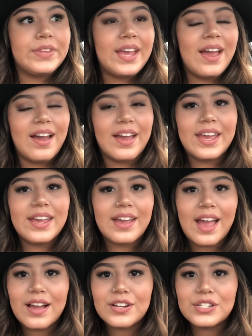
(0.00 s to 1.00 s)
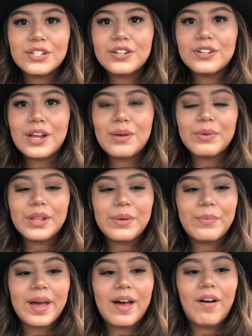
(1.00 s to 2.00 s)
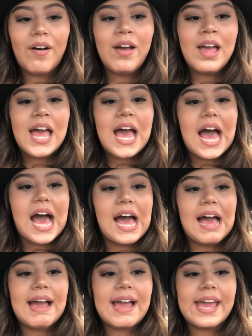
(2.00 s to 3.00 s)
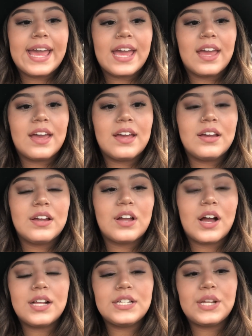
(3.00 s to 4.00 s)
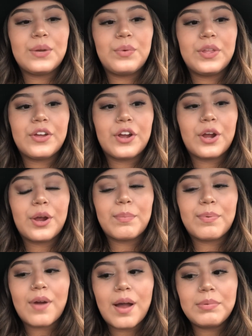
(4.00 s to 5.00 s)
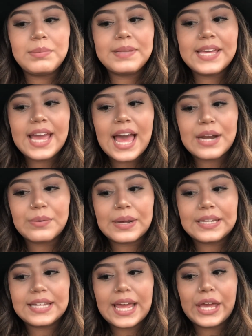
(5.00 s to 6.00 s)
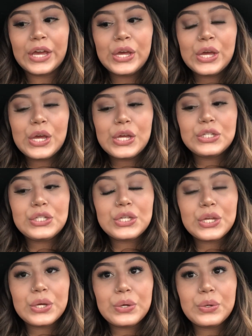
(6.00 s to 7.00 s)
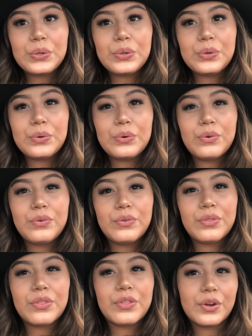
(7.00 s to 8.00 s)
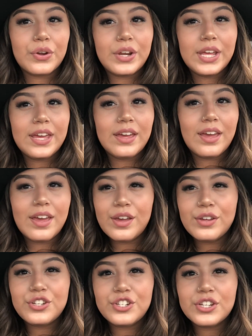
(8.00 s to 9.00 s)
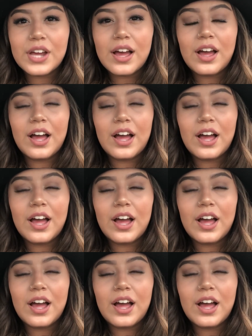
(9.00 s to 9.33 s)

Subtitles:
yeah, it actually turned out really well. I got done with her probably at around like 2:30-ish,